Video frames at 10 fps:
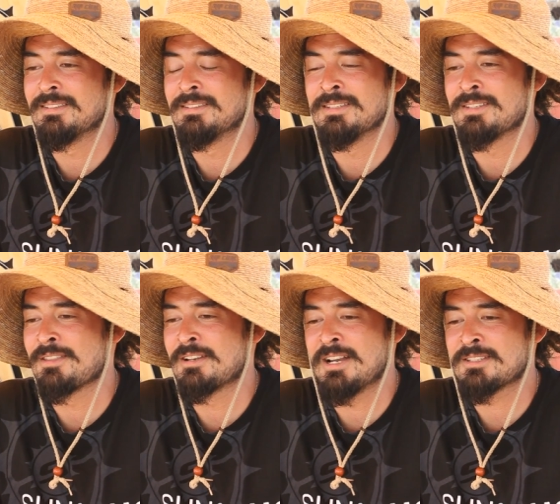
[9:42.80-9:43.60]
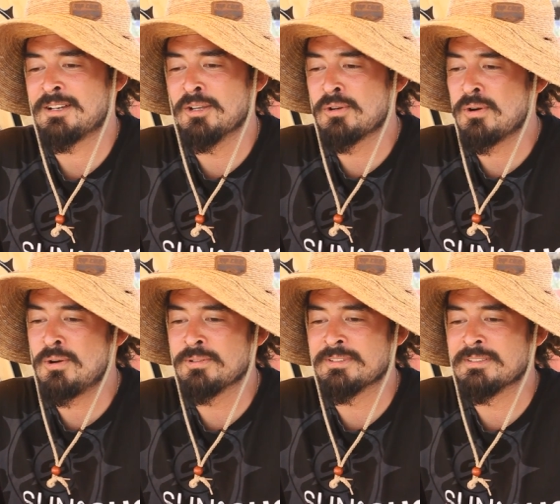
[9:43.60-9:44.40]
these other guys, Kaloku
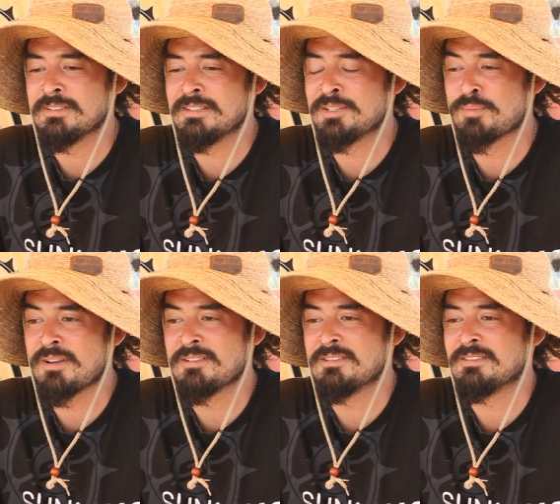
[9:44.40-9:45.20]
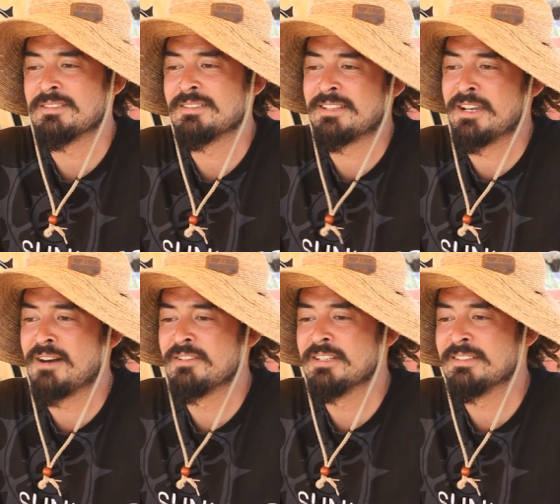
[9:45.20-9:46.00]
Holt and his brother,
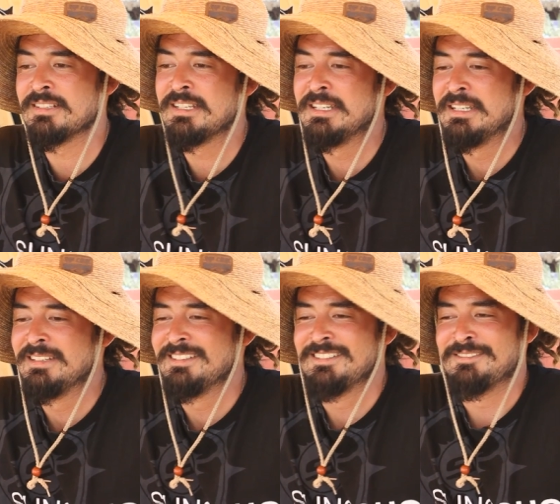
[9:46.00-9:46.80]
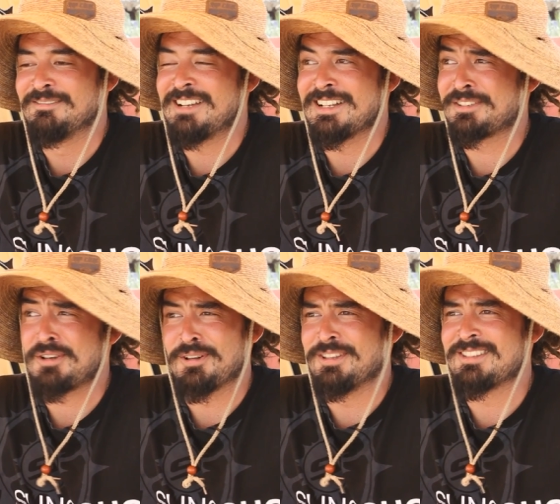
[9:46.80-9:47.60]
Keave, and kind of
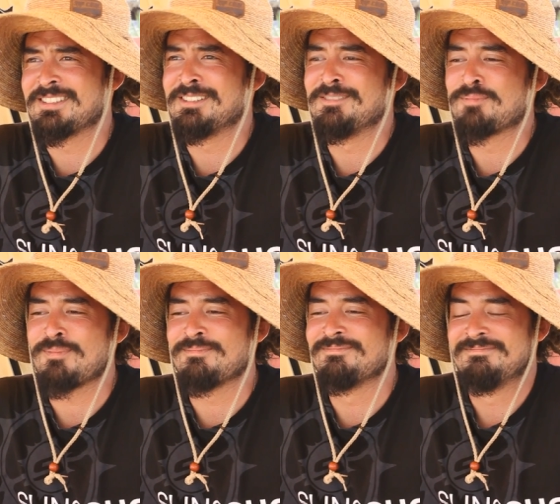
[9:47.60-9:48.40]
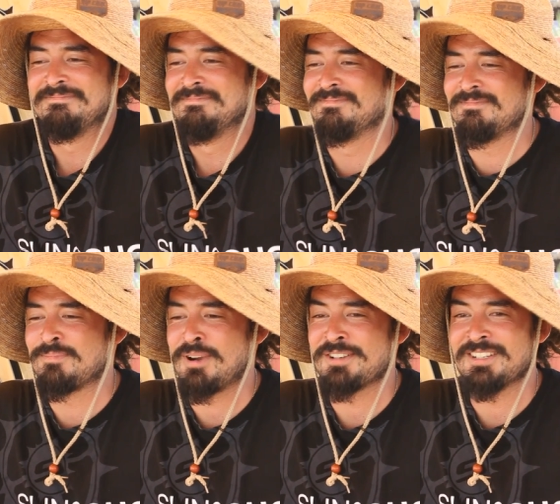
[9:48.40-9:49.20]
started this little
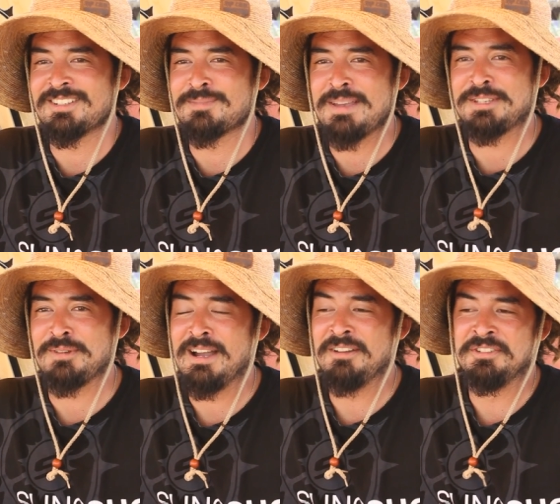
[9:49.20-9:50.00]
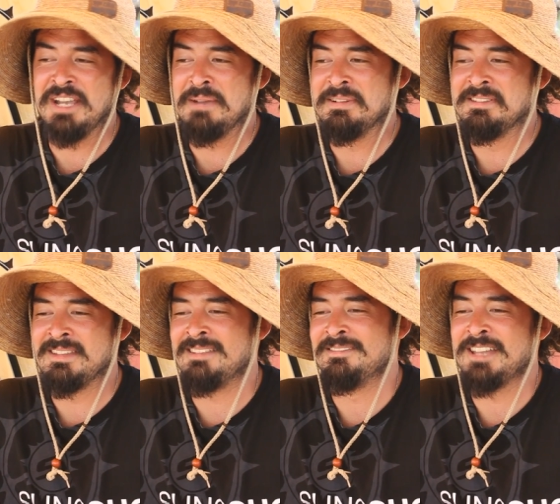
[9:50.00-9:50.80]
project, just messing around, jamming, and
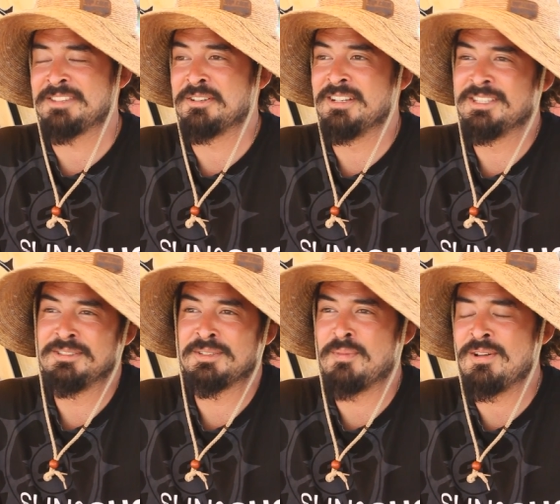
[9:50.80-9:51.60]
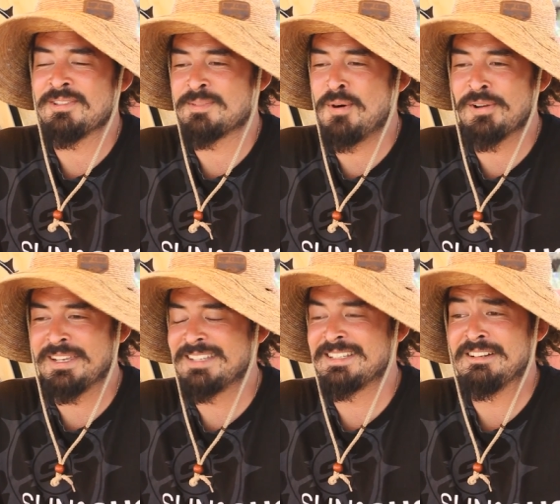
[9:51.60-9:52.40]
then that turned into small
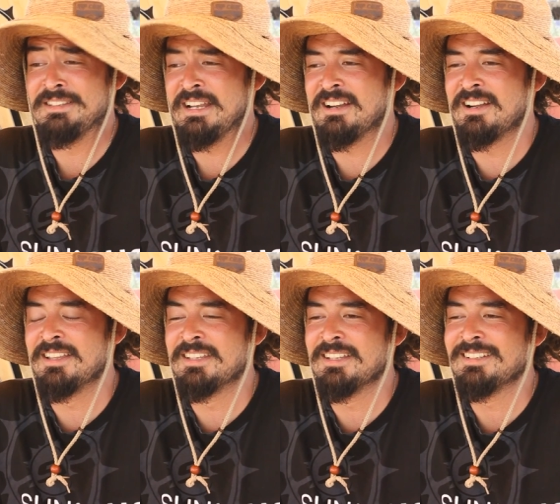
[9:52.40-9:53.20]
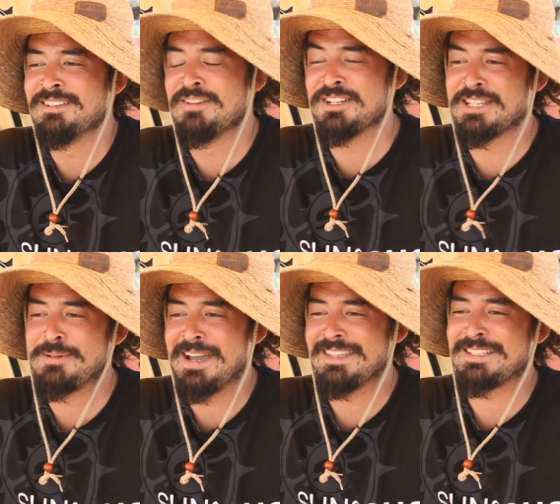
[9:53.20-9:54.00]
gigs here and there. And then eventually
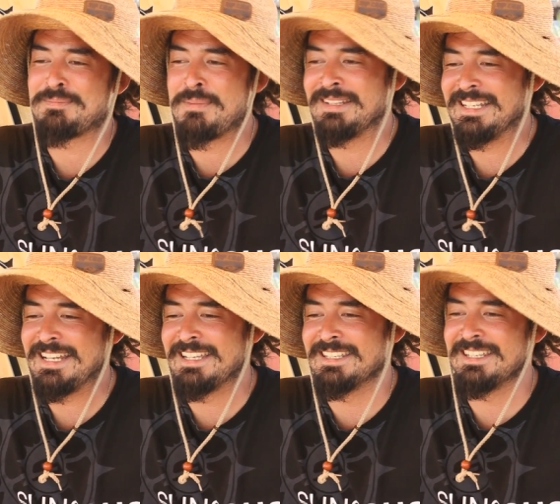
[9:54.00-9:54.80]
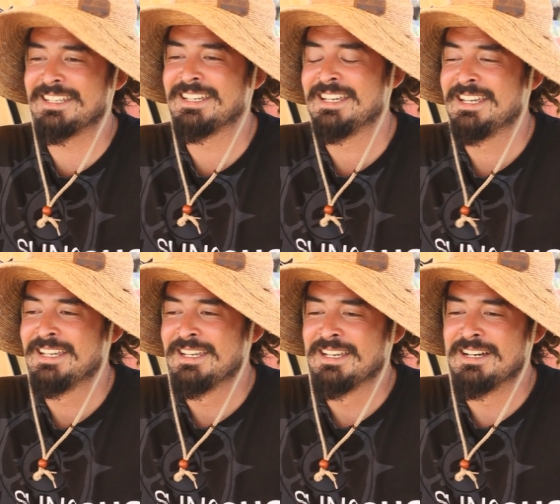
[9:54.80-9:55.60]
we had this Monday night gig.
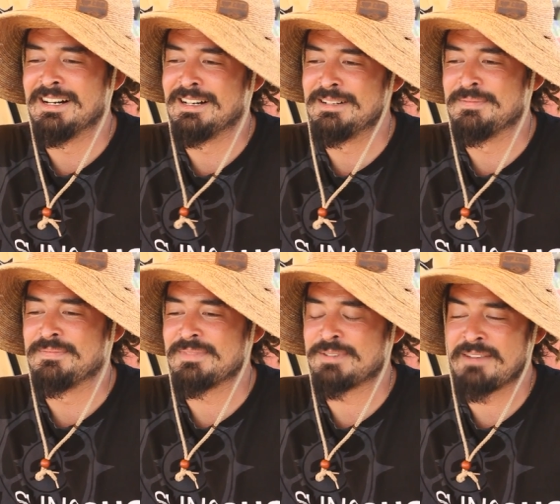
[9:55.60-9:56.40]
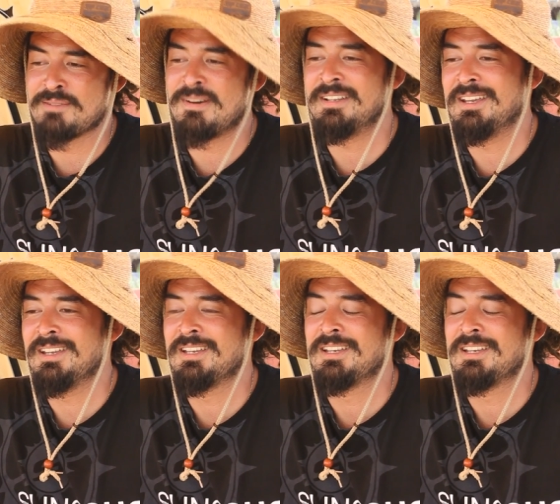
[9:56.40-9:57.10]
It was every Monday